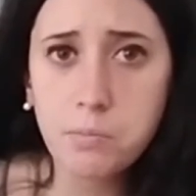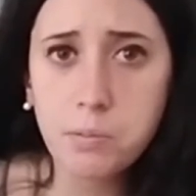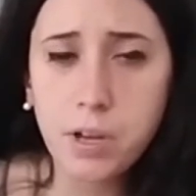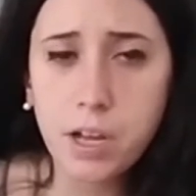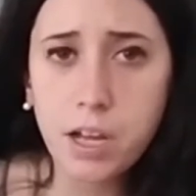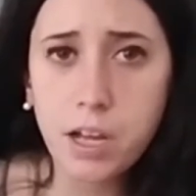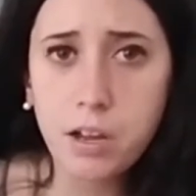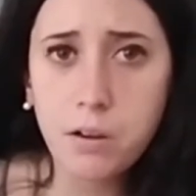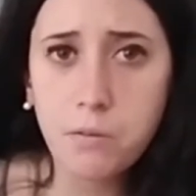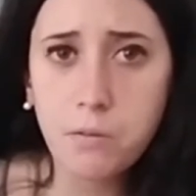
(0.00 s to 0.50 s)

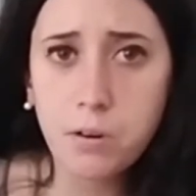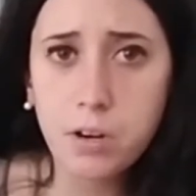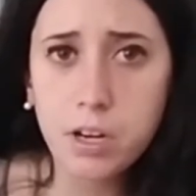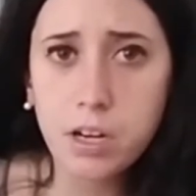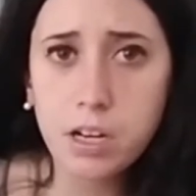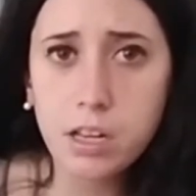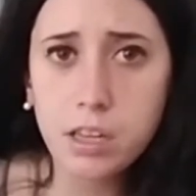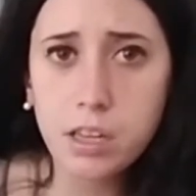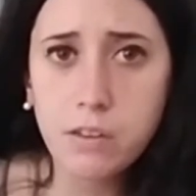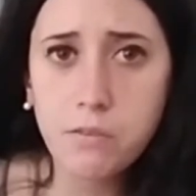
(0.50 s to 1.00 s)
but we're
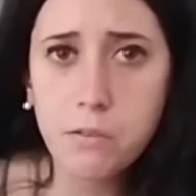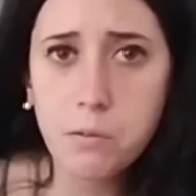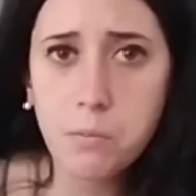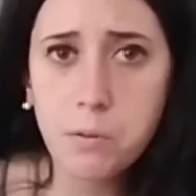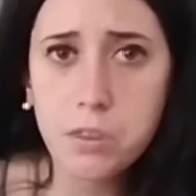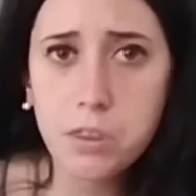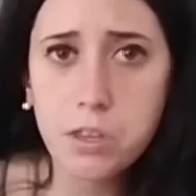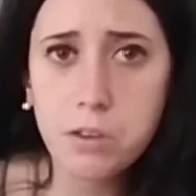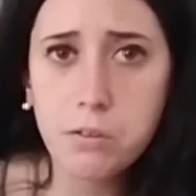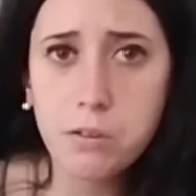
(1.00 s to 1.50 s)
gonna leave him
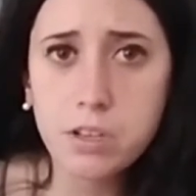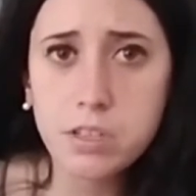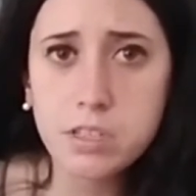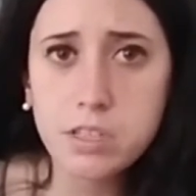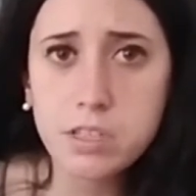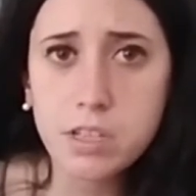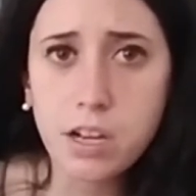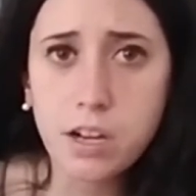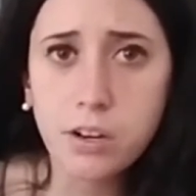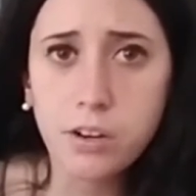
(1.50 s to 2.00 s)
with you because
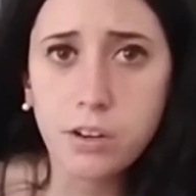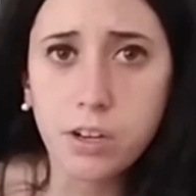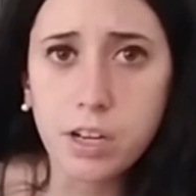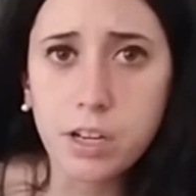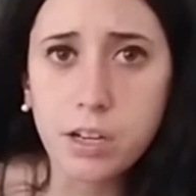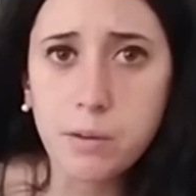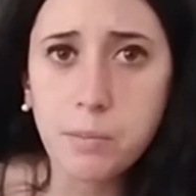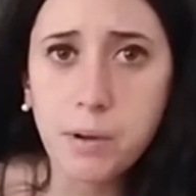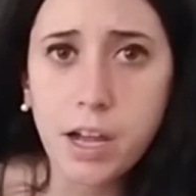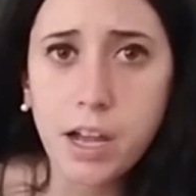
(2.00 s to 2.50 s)
he's hungry.
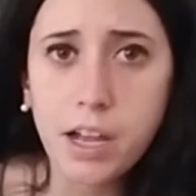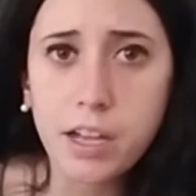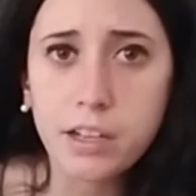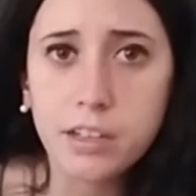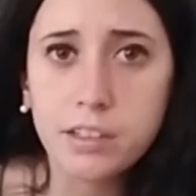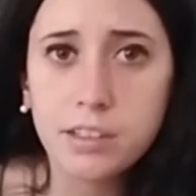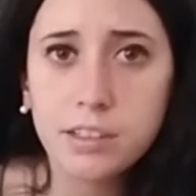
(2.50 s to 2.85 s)
Goodbye.